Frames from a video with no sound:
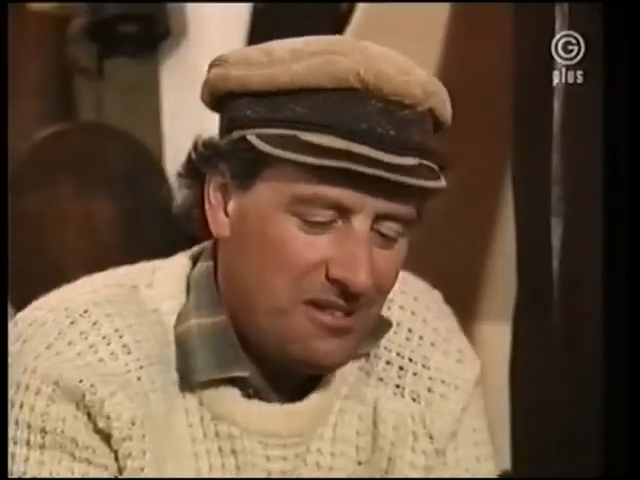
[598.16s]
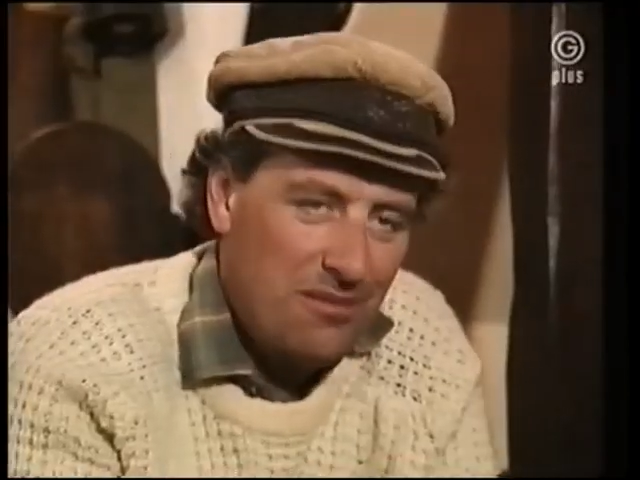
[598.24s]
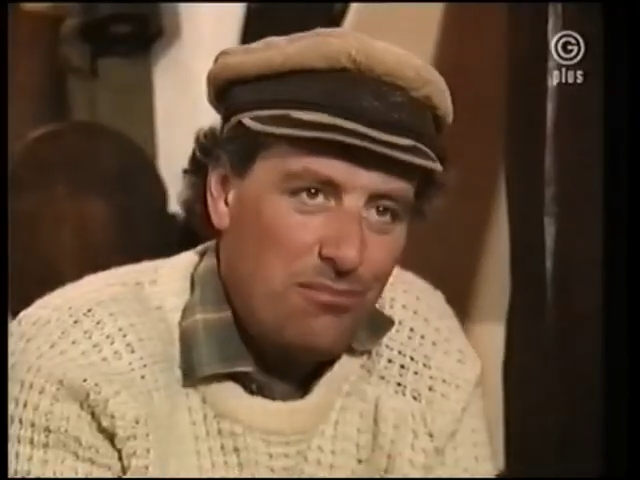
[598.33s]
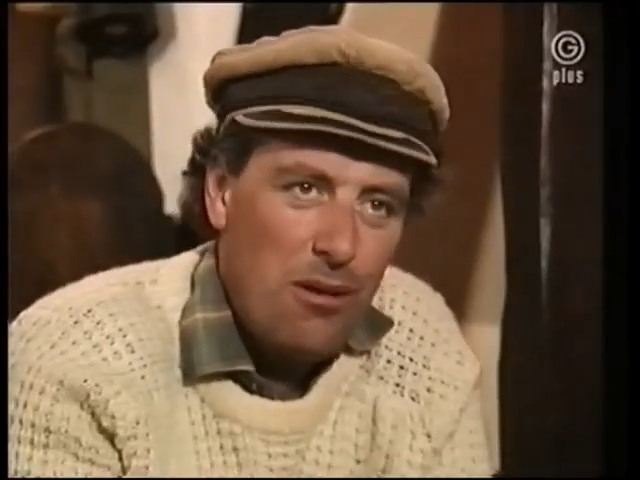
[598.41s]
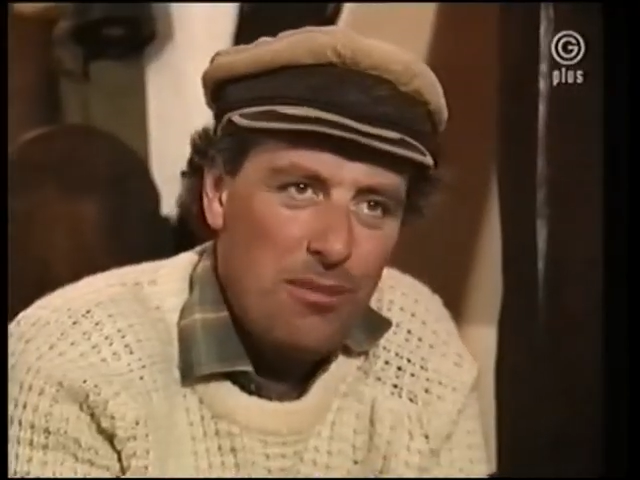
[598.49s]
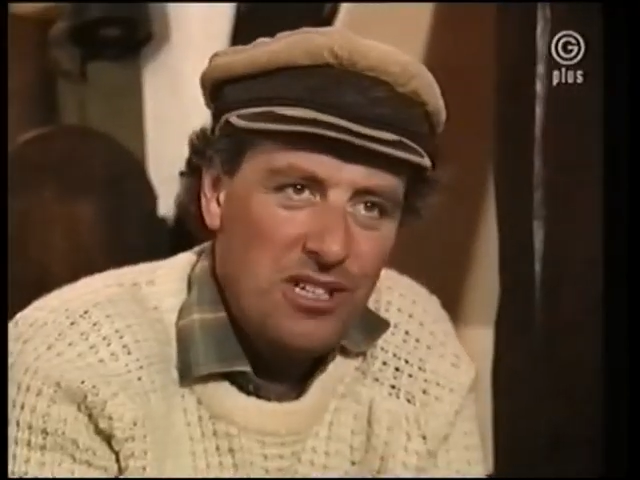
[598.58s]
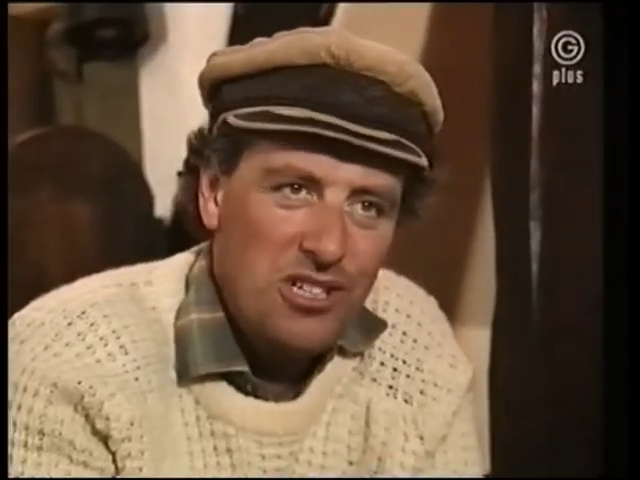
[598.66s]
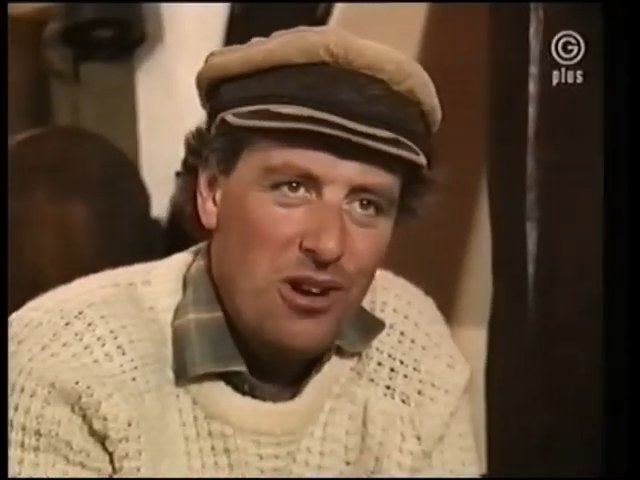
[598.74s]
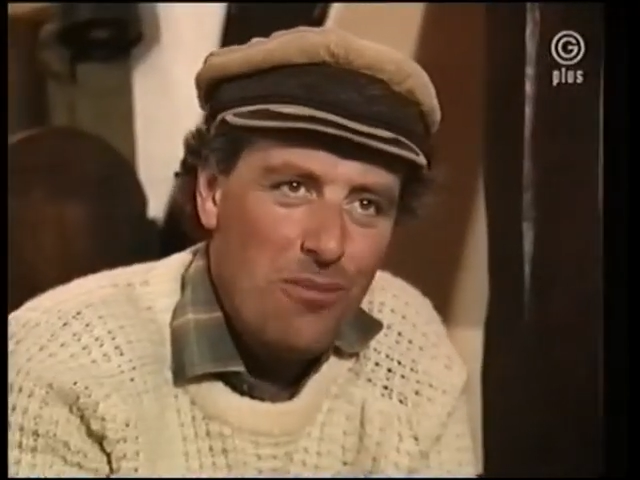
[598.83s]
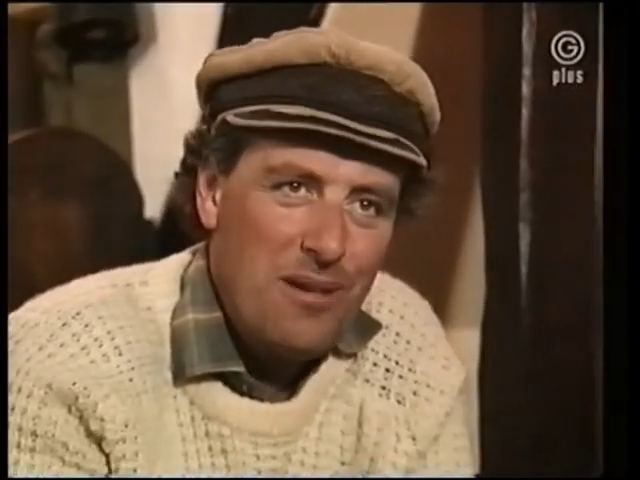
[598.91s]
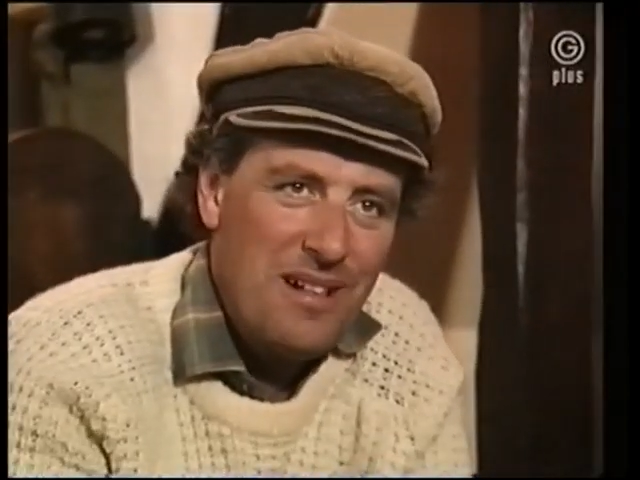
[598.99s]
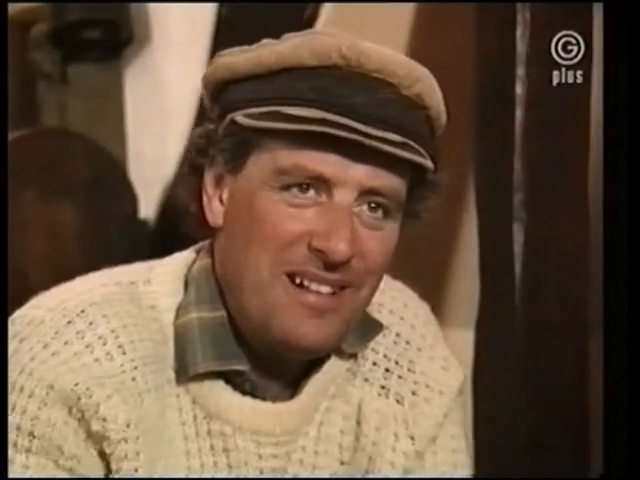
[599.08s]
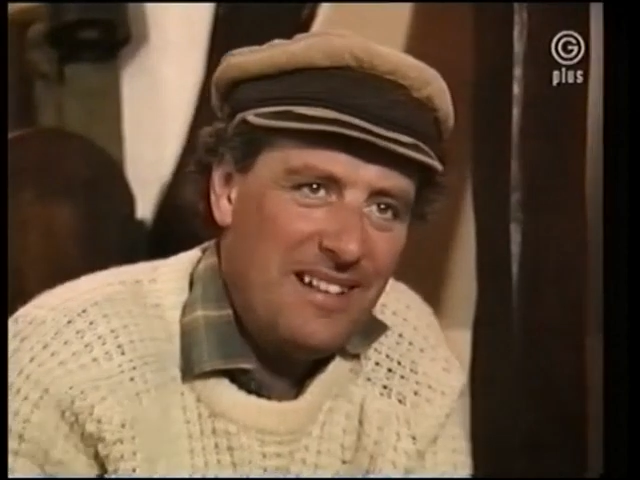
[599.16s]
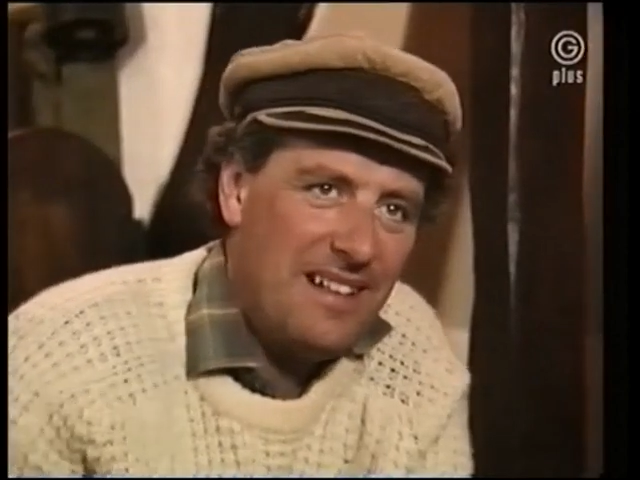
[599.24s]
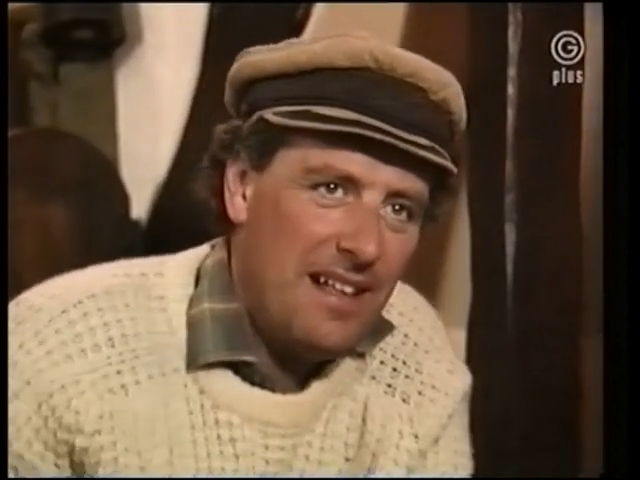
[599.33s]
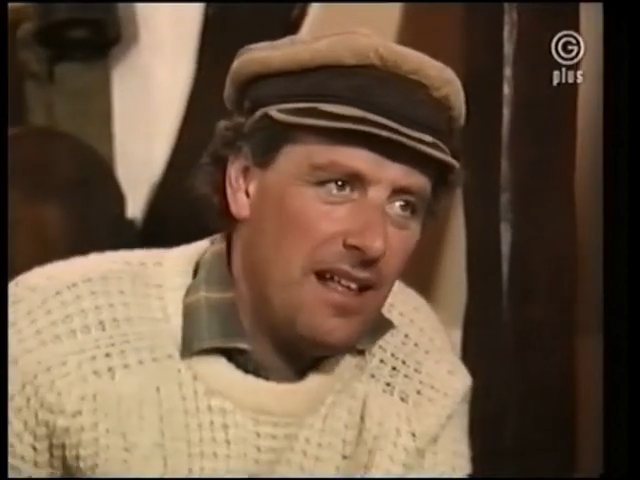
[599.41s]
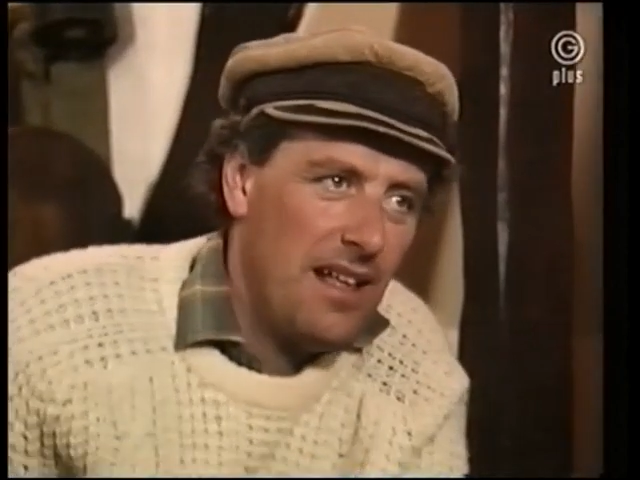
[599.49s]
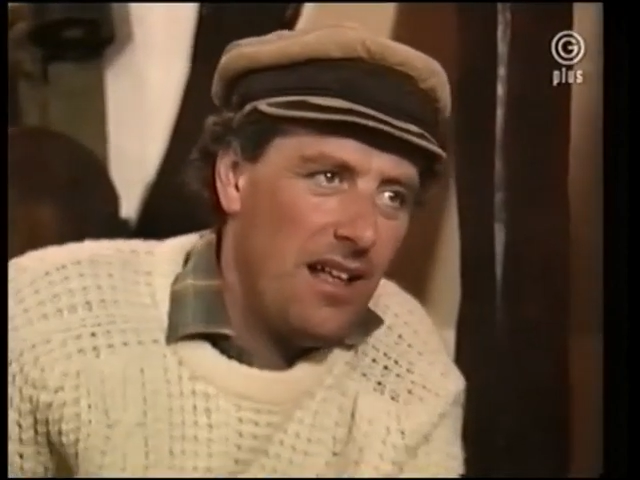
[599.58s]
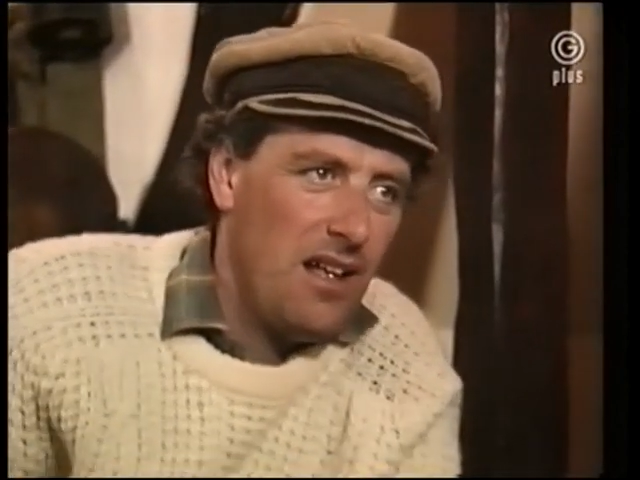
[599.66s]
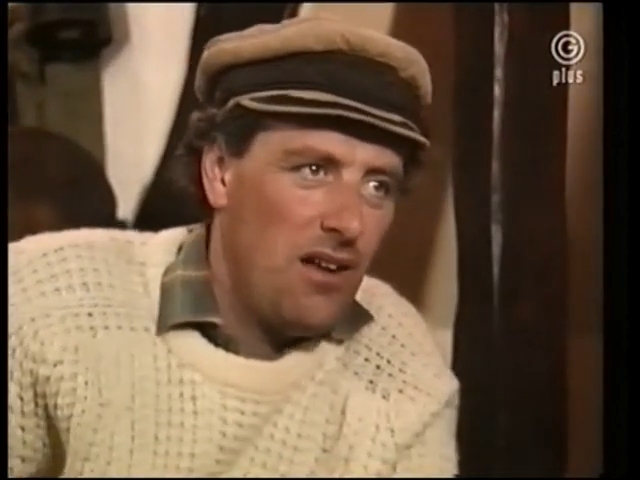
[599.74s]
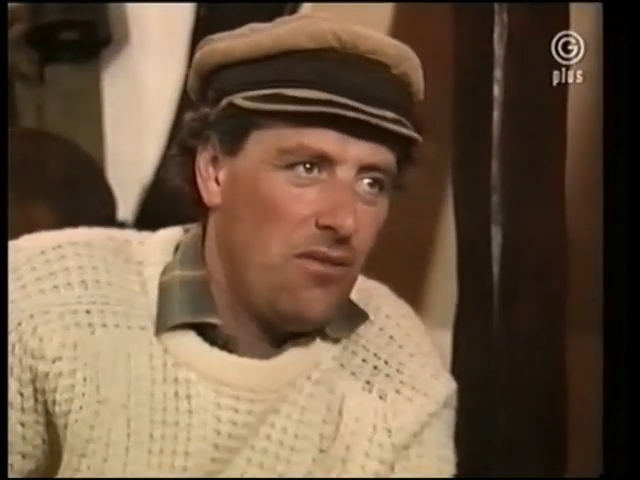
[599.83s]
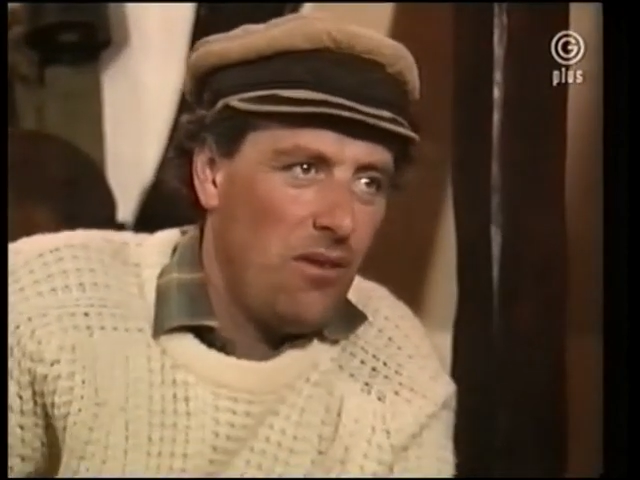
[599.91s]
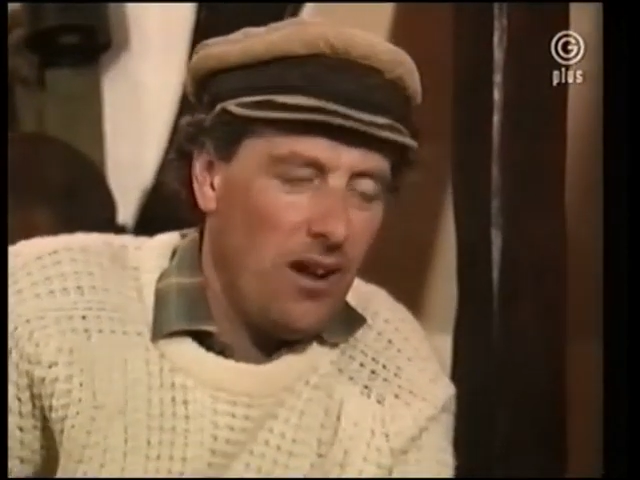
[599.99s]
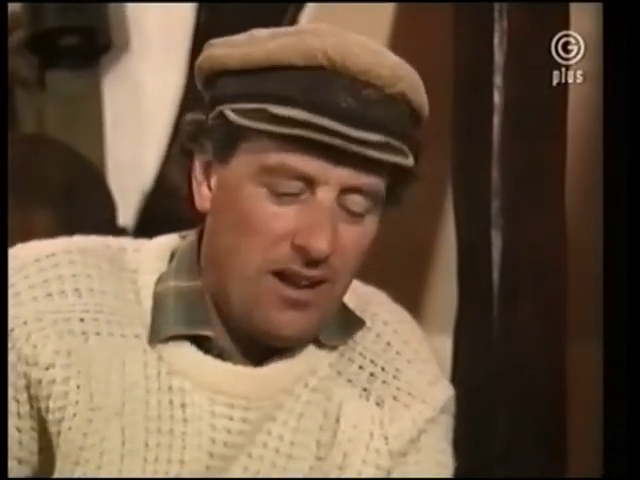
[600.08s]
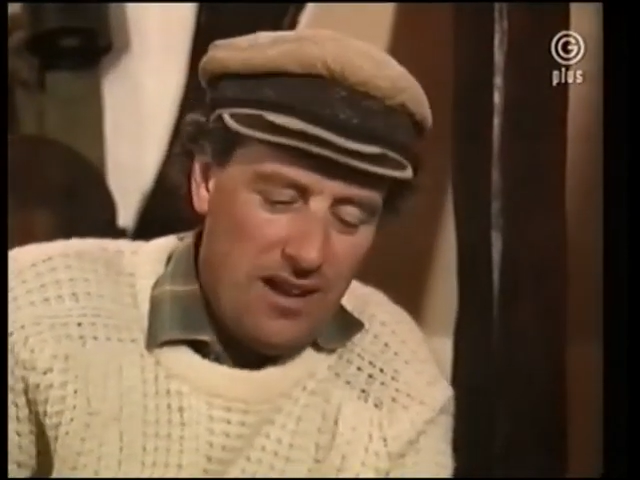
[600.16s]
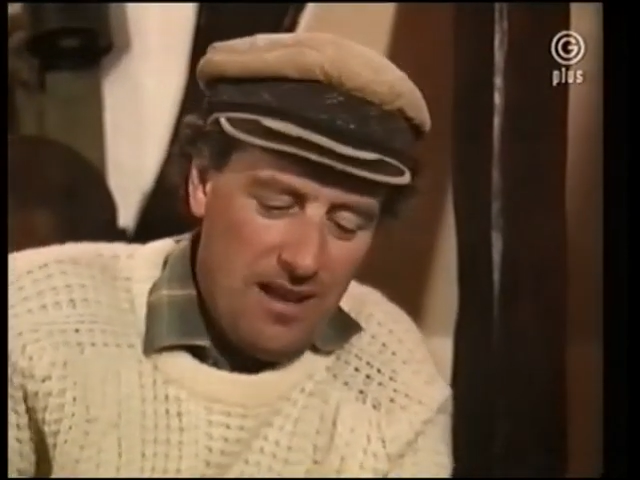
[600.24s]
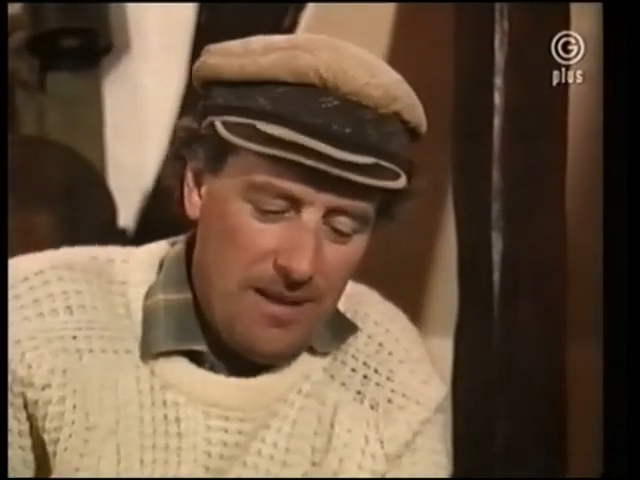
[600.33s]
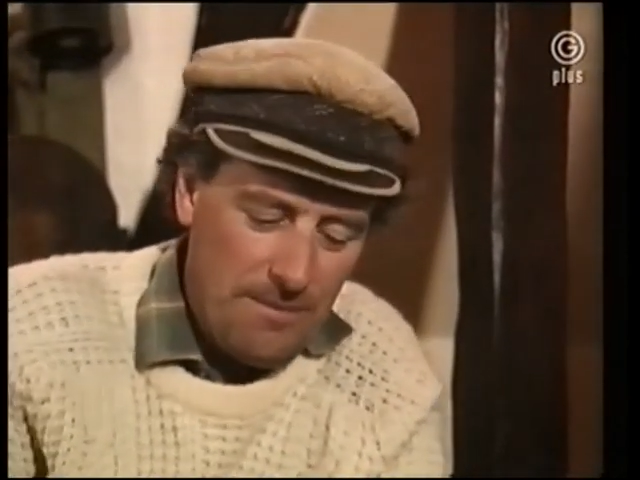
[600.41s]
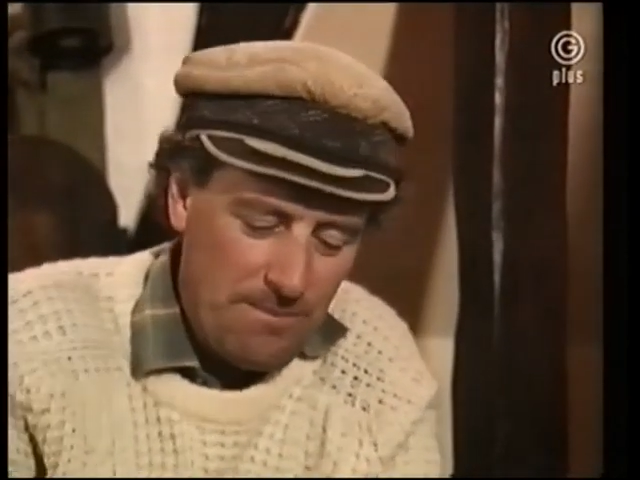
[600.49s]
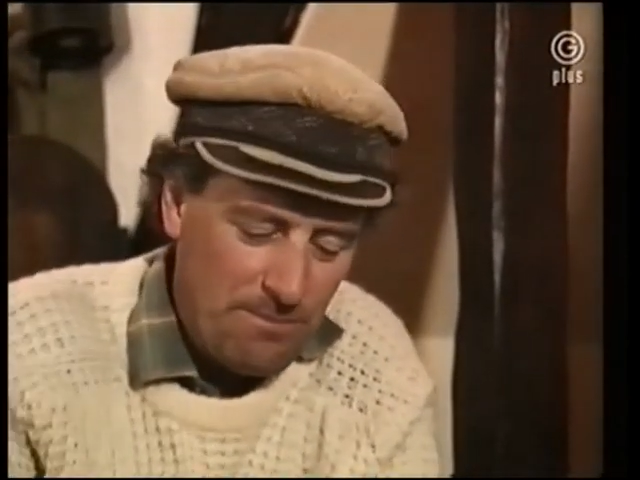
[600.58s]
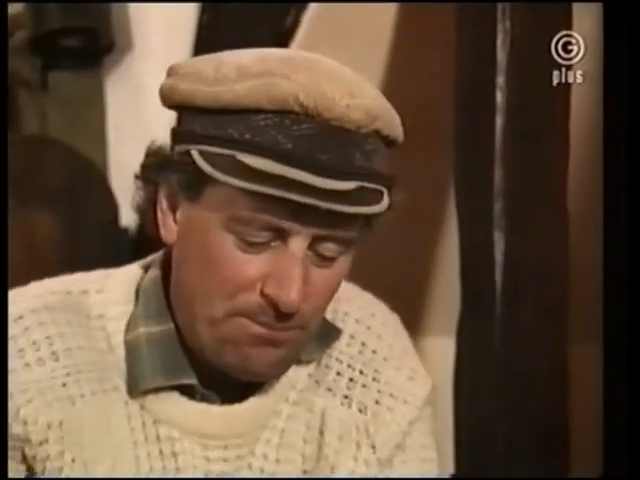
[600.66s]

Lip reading: proper job. Right, there.